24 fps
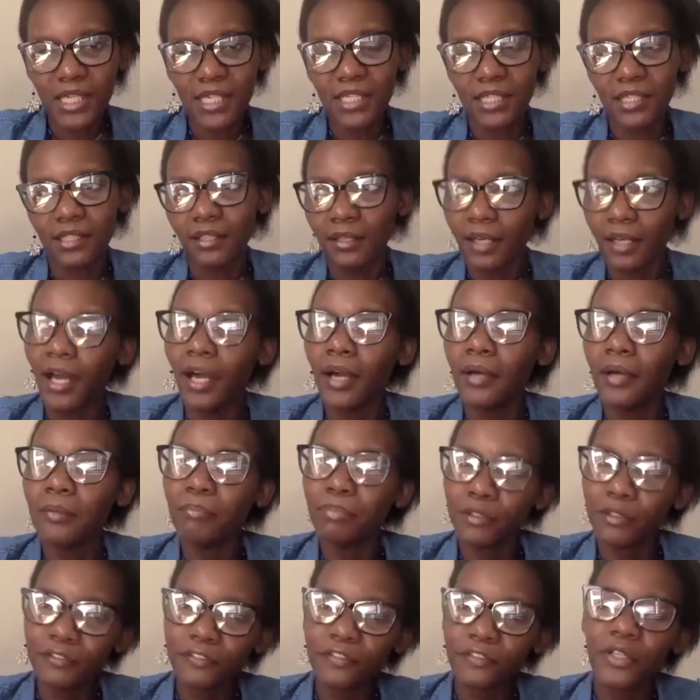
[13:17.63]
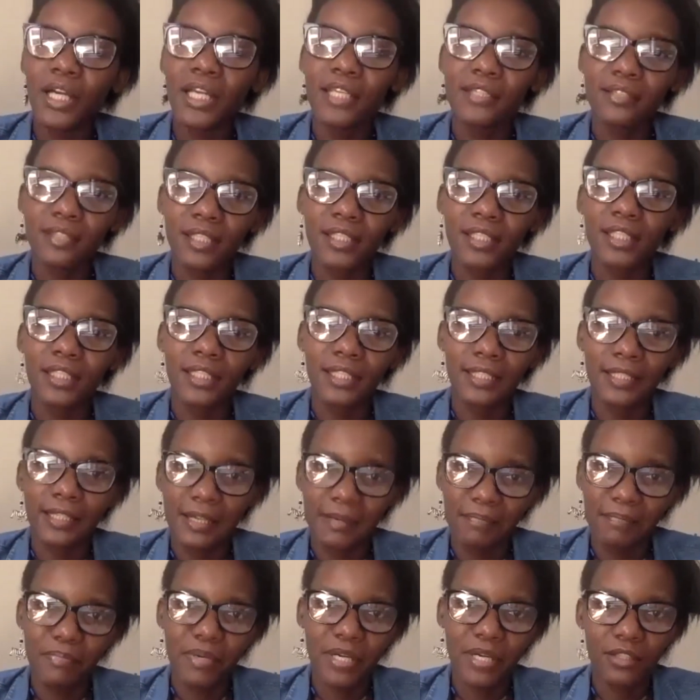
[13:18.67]
me, before I started
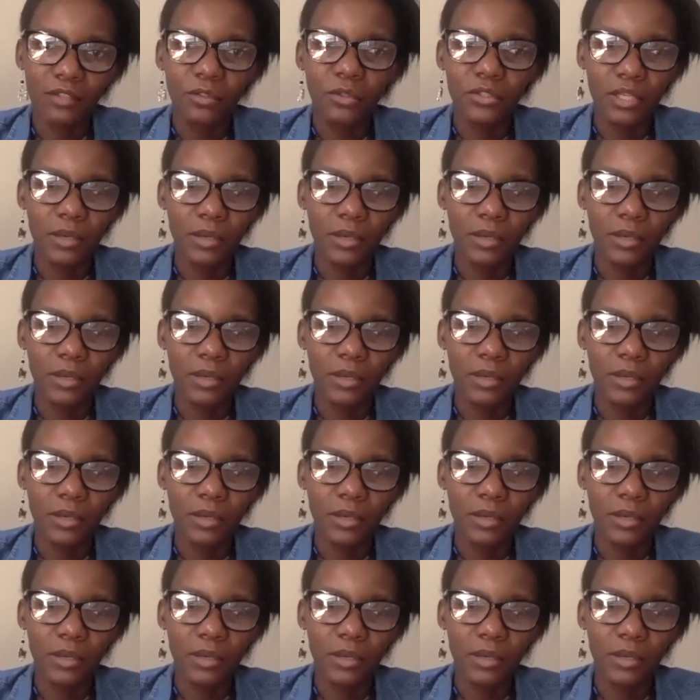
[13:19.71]
campus,